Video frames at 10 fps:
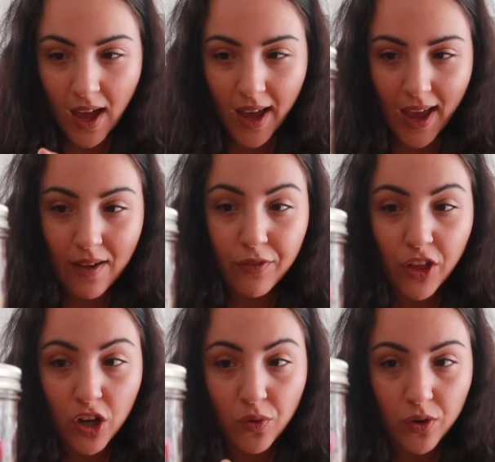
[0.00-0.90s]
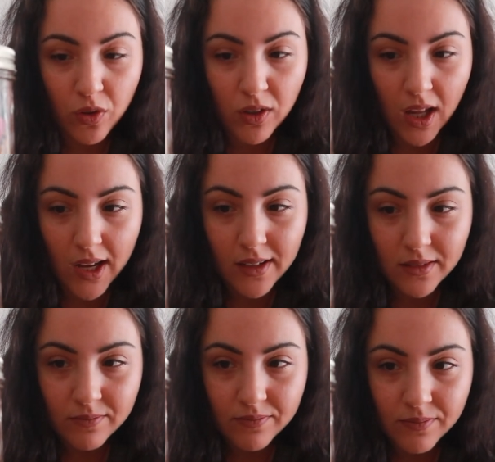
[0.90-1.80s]
I have the
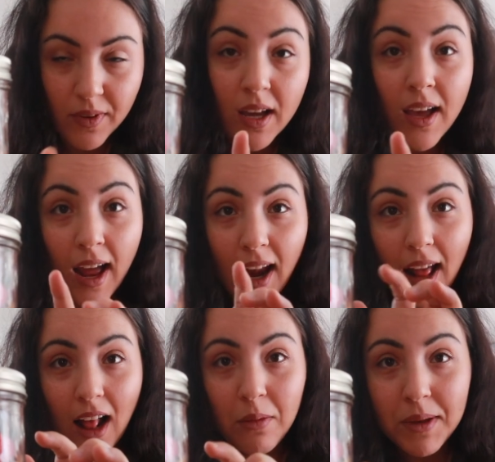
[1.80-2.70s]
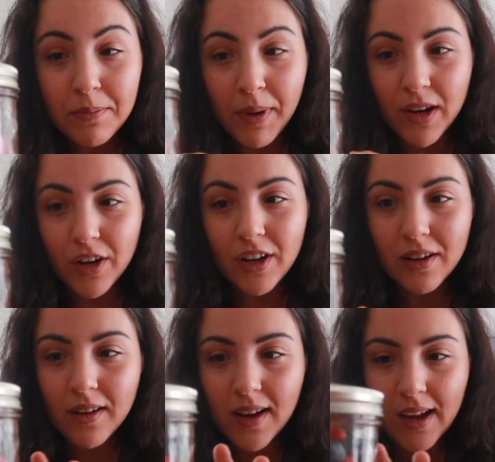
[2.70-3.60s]
granola, almond
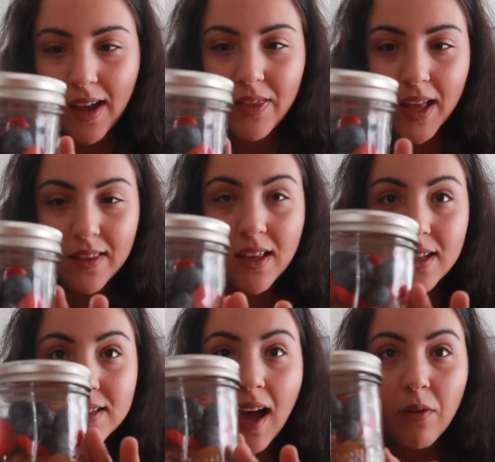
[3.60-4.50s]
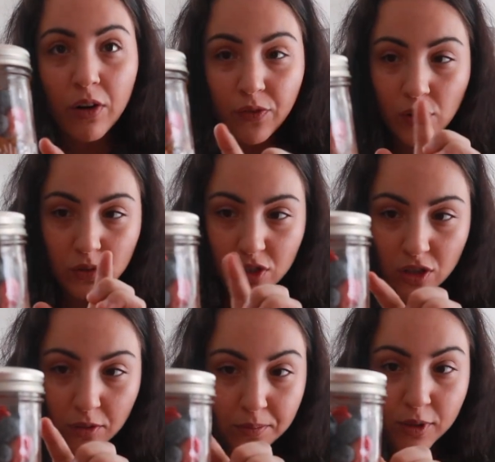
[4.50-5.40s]
butter, and then the sour fruit,
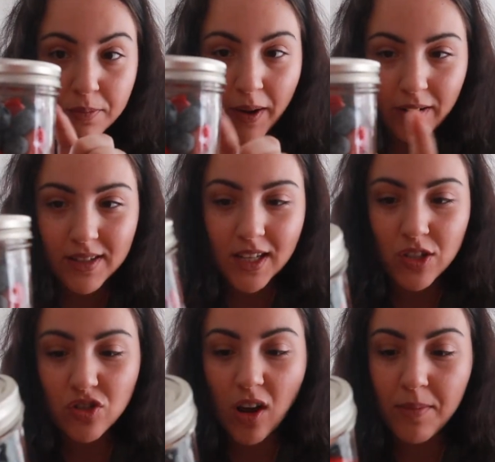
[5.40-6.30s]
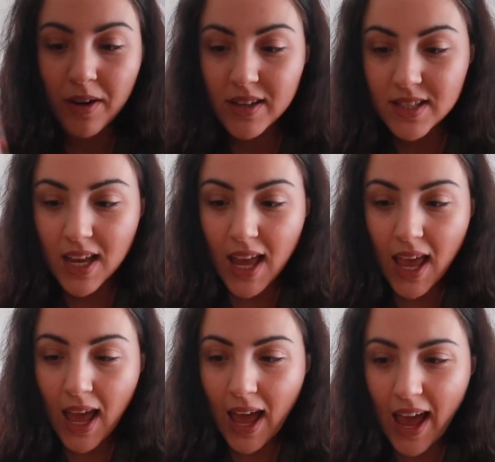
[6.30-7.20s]
so blueberries and strawberries.
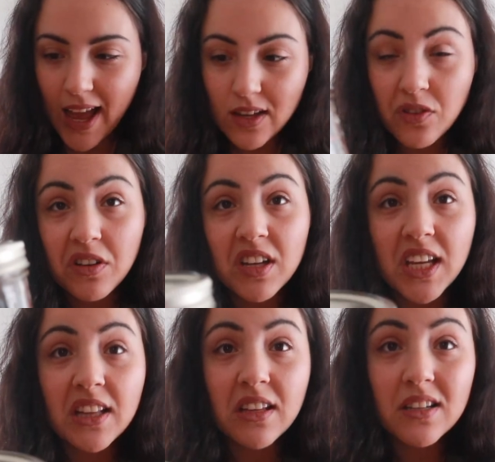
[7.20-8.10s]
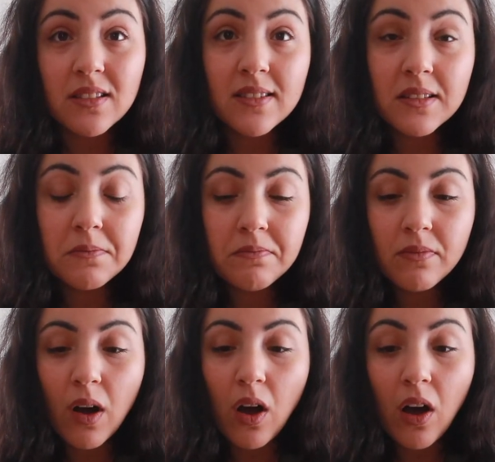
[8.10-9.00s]
And you can eat this
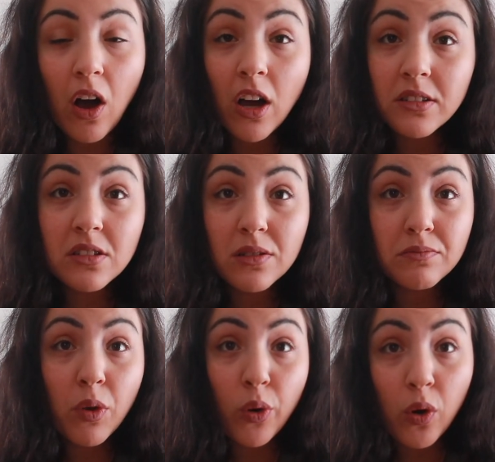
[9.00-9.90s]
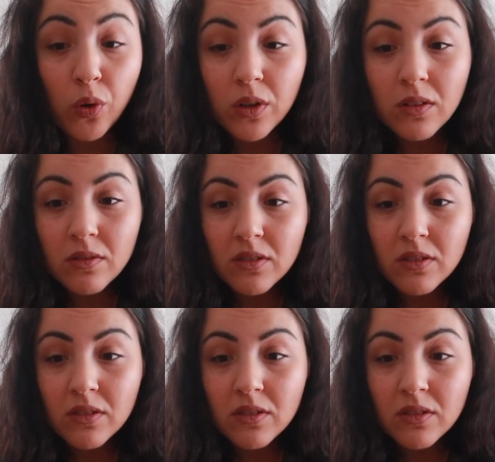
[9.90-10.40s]
hot or cold.